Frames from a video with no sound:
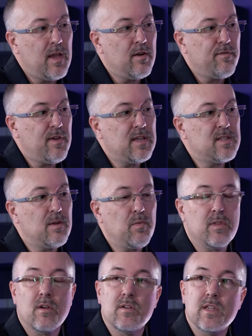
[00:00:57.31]
interfaced it
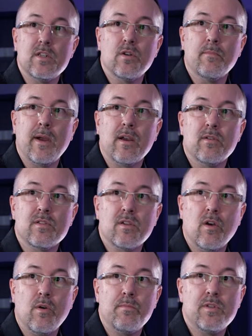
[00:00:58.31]
with our digital
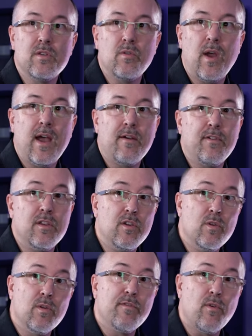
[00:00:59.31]
microscope to have a
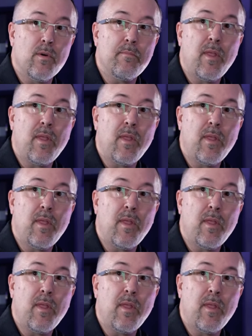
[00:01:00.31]
uniform